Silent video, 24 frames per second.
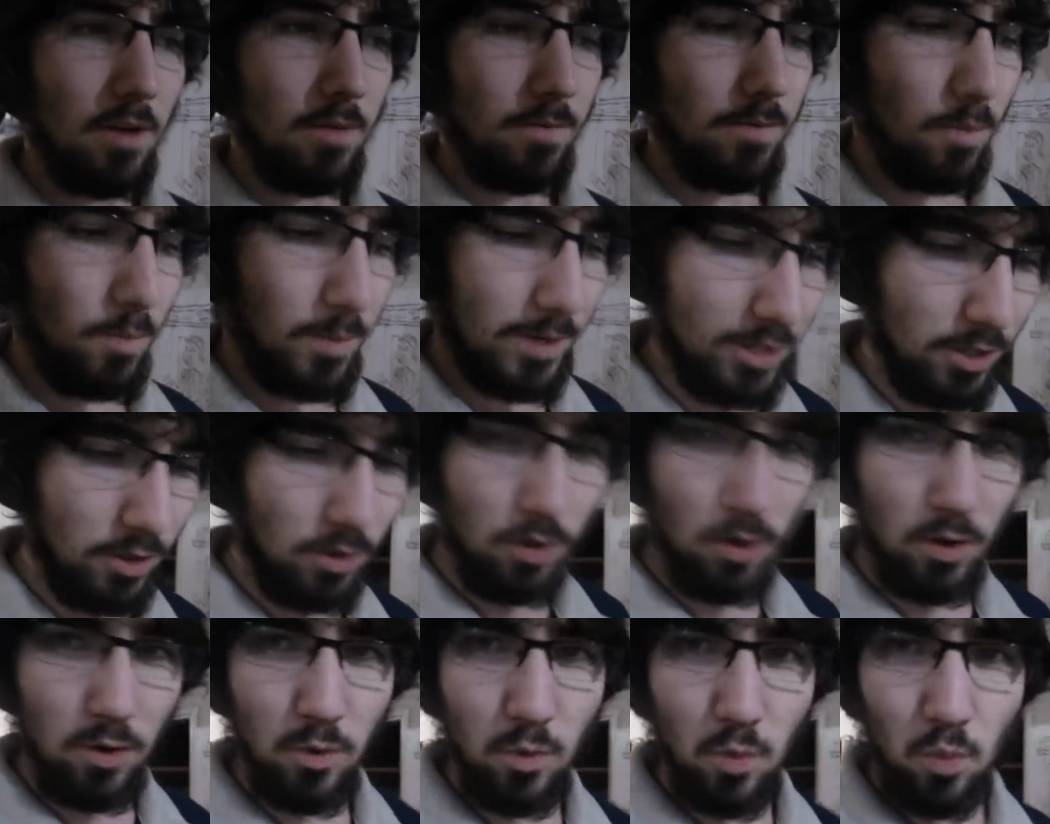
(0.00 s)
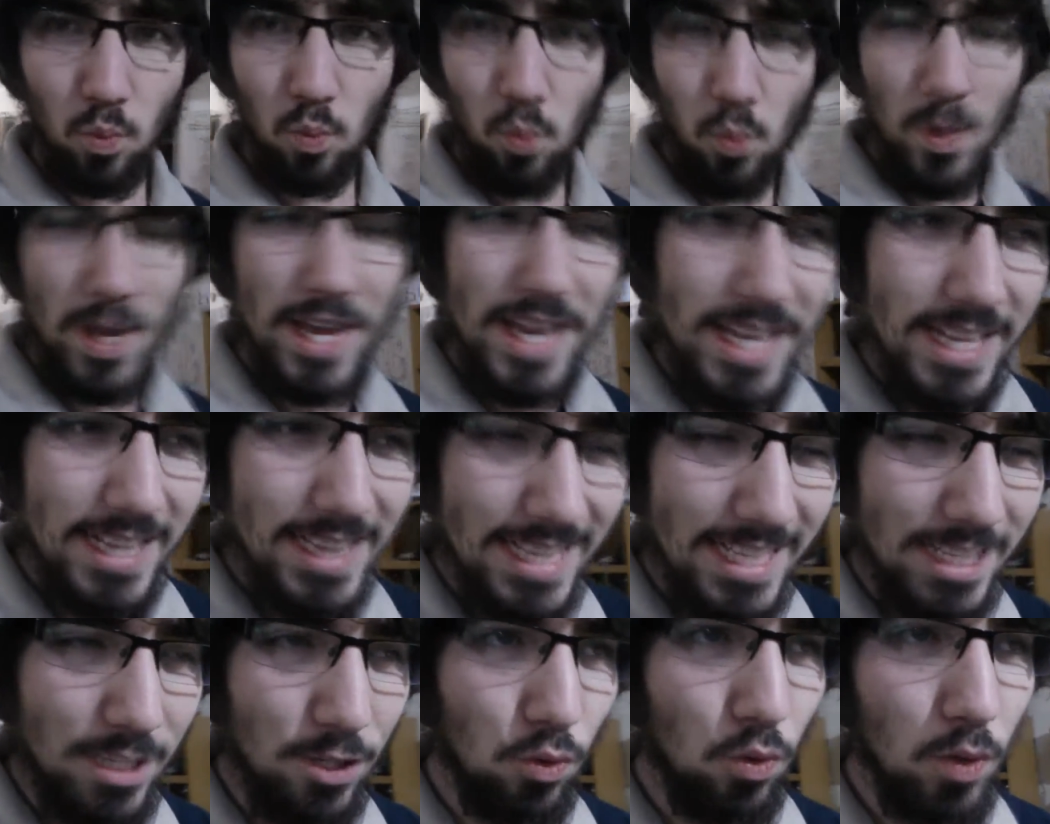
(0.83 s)
from when you were a wee
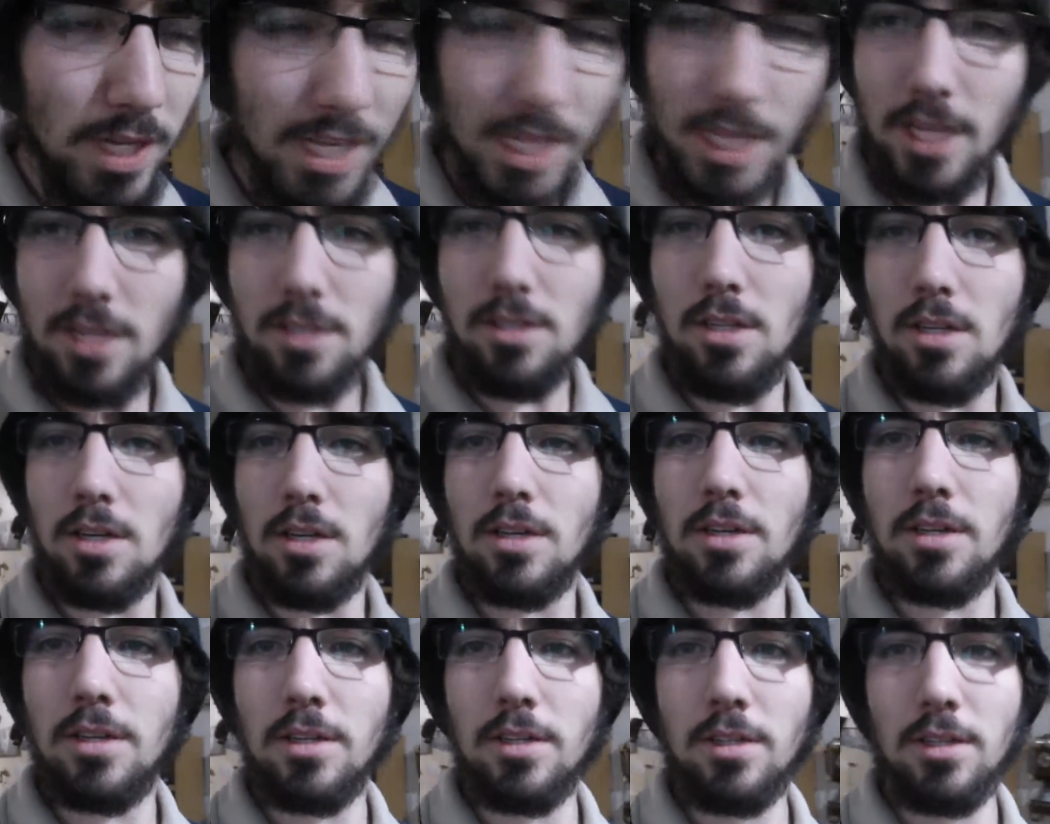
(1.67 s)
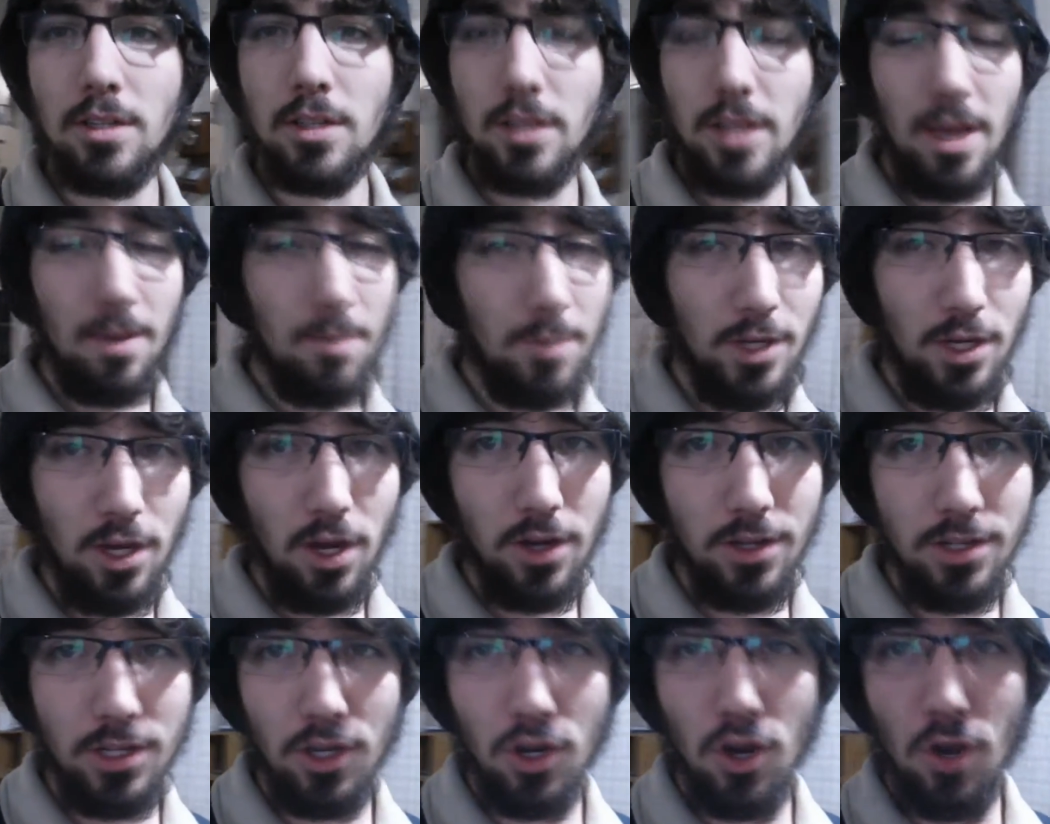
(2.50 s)
little kid, let me
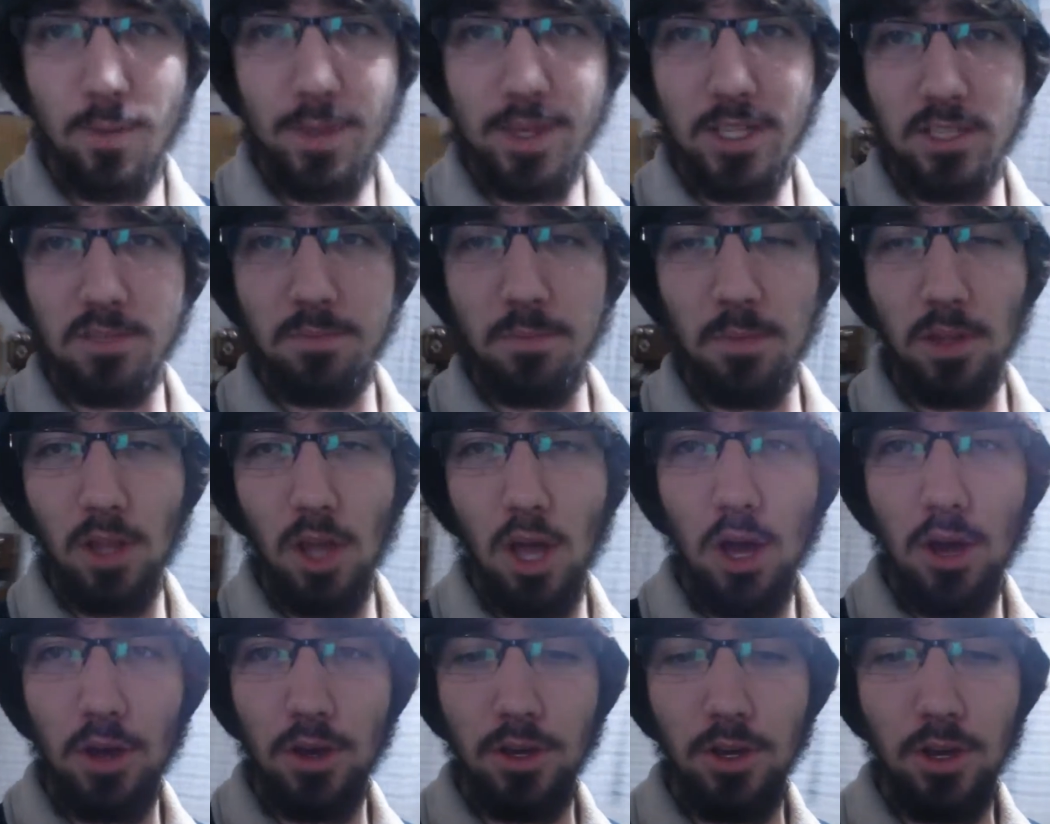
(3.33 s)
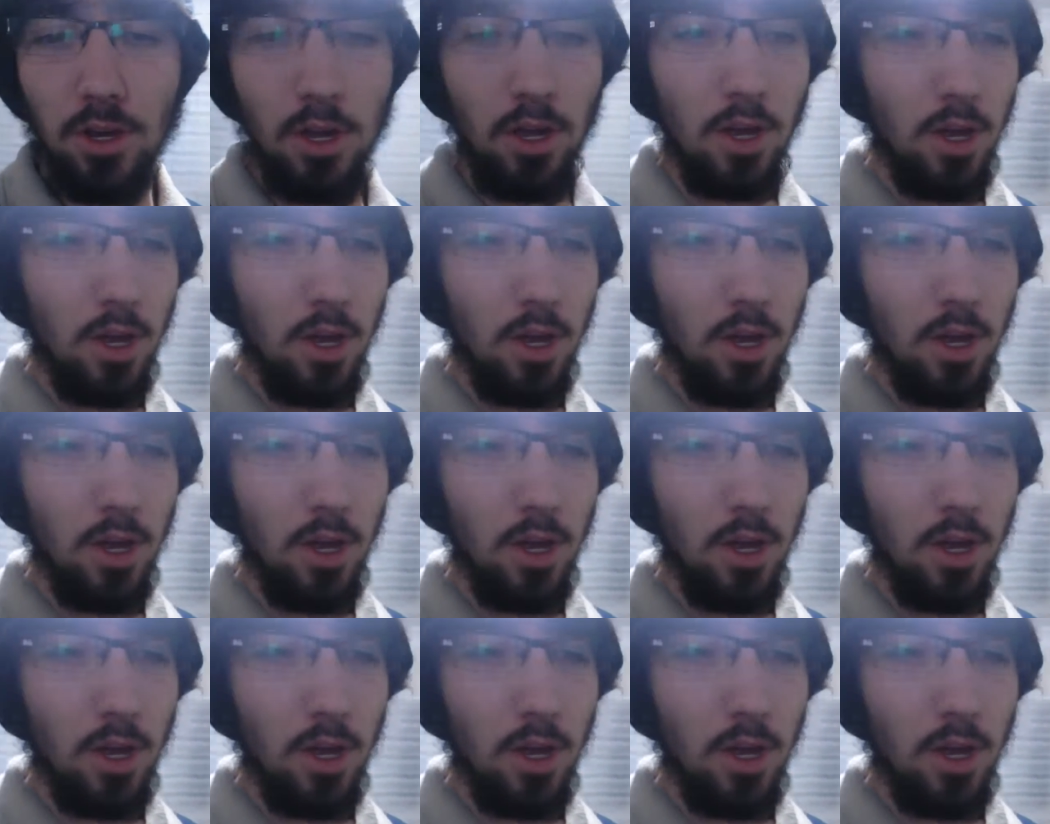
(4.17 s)
know in the comments below.